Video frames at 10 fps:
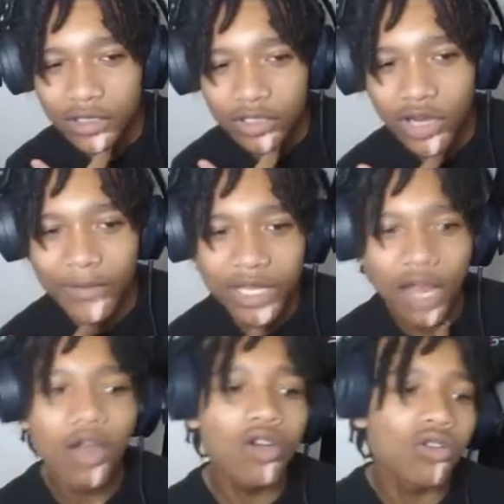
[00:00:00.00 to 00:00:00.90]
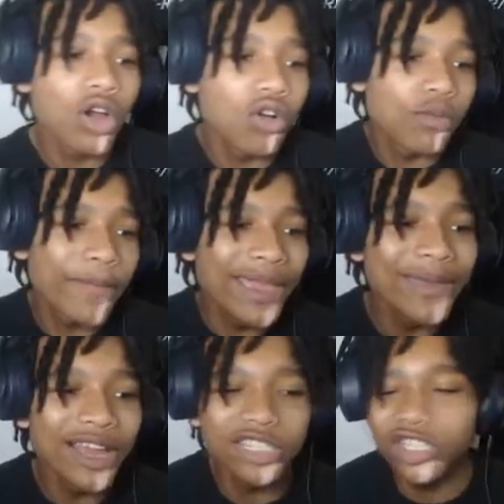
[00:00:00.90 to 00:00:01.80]
You never thought, oh, oh,
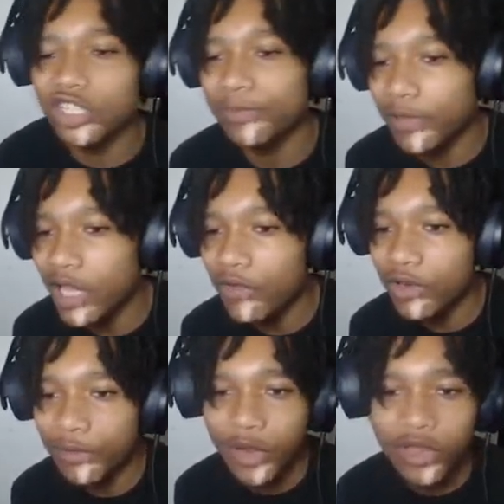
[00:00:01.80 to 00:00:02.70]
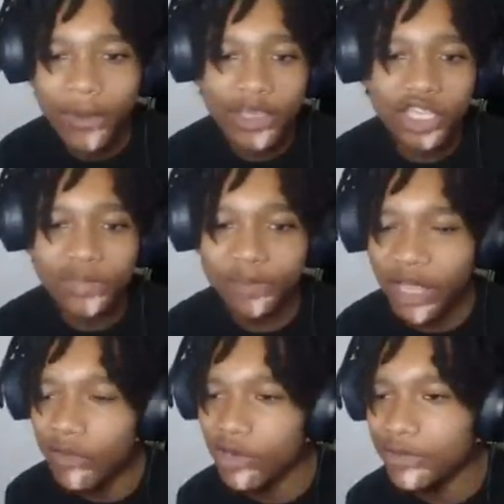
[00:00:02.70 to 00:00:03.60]
maybe I should just play with him, bro. Let me just
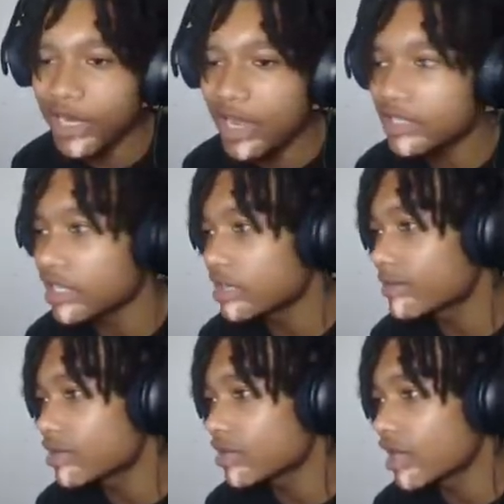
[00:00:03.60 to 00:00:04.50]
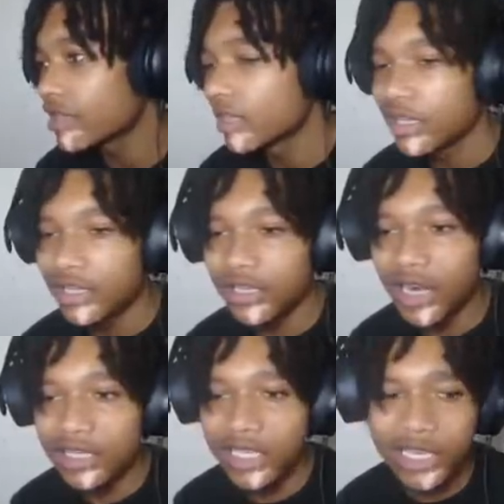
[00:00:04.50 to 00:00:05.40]
play with him, you know what I'm saying, bro? Like, you
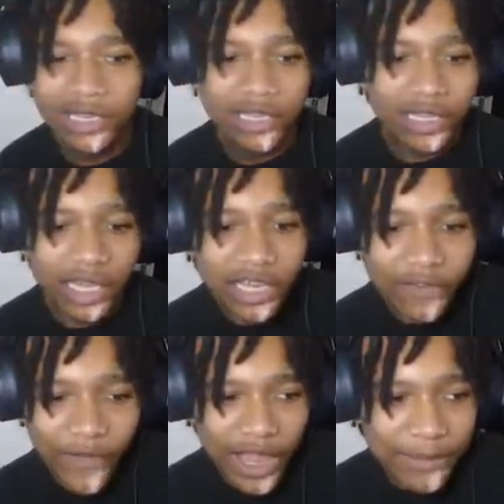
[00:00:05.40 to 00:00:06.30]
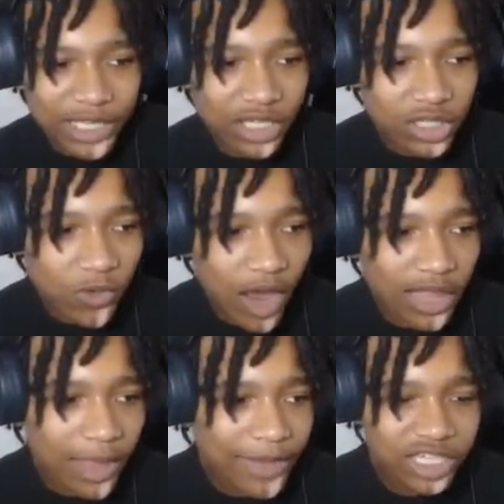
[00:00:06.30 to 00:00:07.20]
know what I'm saying? He invited me to the
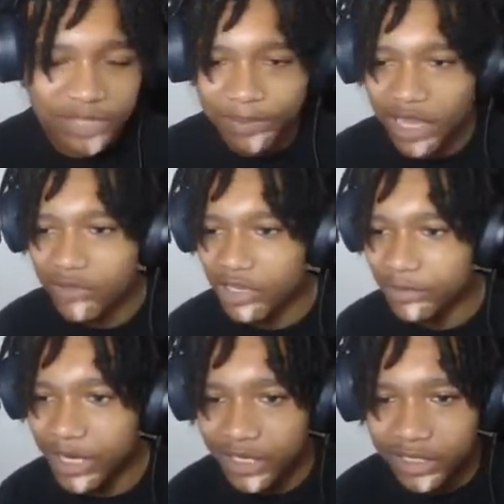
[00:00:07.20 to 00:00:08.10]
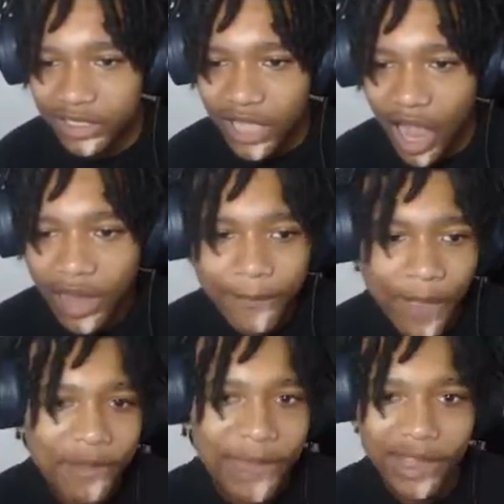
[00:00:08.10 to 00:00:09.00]
squad. Let me just play with him, bro. I could
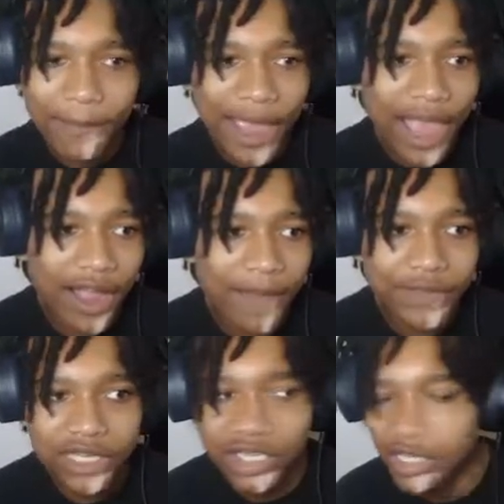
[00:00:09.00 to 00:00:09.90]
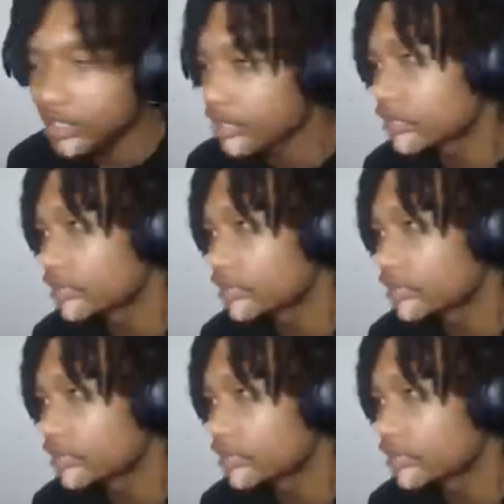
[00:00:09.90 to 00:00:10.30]
probably make a bag off this shit.